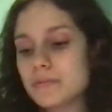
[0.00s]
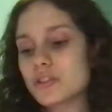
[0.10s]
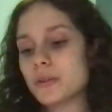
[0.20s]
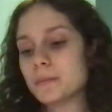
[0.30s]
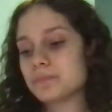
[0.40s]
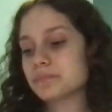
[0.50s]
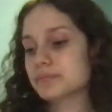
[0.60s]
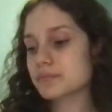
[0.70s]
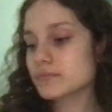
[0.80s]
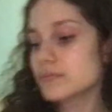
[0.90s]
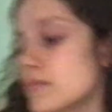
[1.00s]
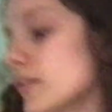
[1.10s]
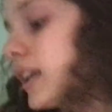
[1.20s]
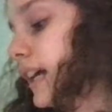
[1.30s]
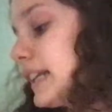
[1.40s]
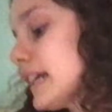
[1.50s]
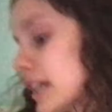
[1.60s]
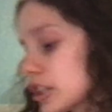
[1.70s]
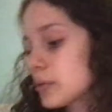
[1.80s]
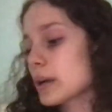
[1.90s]
So an
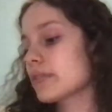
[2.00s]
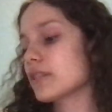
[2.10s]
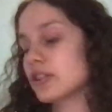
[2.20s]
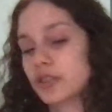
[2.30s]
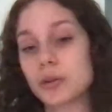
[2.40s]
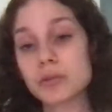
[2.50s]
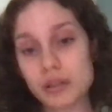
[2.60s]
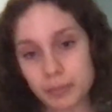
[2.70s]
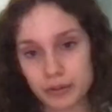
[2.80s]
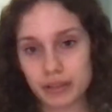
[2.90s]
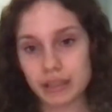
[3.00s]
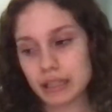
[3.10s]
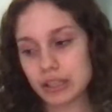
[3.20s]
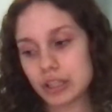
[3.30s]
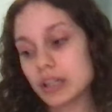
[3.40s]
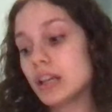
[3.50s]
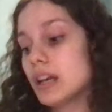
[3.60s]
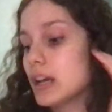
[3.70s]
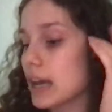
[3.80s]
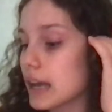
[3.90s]
EKG wave, it shows up on the EKG,
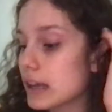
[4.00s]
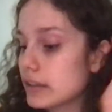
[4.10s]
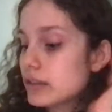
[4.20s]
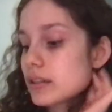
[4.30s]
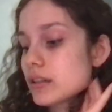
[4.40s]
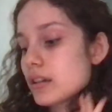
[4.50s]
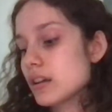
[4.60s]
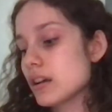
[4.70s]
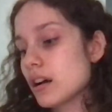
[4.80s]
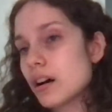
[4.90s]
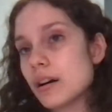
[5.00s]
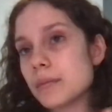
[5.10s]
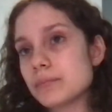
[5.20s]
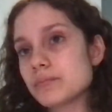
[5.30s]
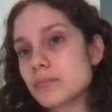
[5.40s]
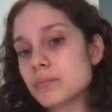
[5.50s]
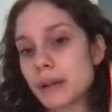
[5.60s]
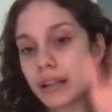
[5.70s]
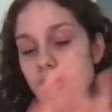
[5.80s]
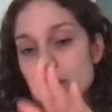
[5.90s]
and
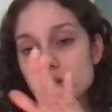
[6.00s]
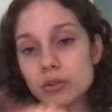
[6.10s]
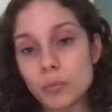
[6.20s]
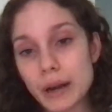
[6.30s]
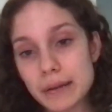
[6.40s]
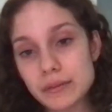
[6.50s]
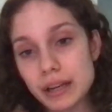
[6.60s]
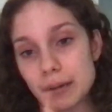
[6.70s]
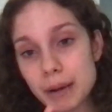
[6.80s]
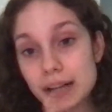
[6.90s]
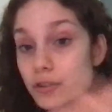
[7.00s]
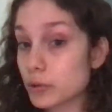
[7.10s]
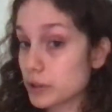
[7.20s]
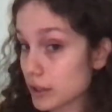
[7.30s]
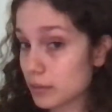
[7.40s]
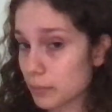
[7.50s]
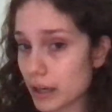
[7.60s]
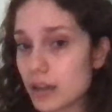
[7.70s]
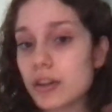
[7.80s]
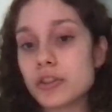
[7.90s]
based on the waves that it makes or doesn't
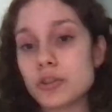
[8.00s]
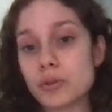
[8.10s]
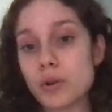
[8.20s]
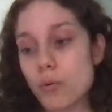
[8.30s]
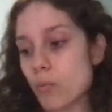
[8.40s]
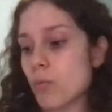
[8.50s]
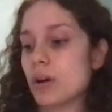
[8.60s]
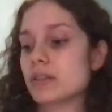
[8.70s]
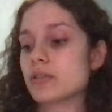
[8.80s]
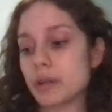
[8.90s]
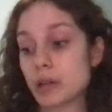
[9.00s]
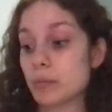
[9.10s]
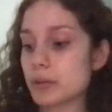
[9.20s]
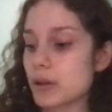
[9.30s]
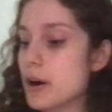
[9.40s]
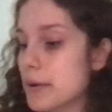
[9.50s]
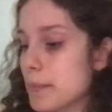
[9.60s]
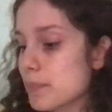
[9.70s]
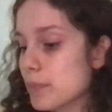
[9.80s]
make, you know what's going on with the heart.